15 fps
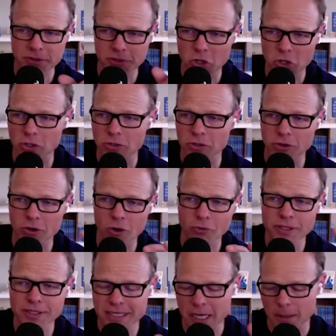Gartner, all
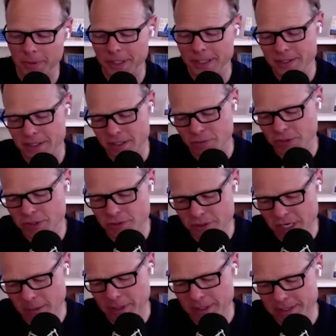these companies, these research
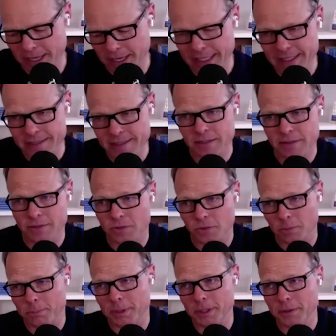companies that I considered
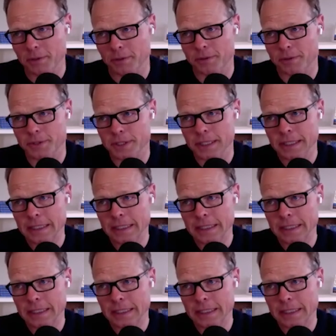sort of peers.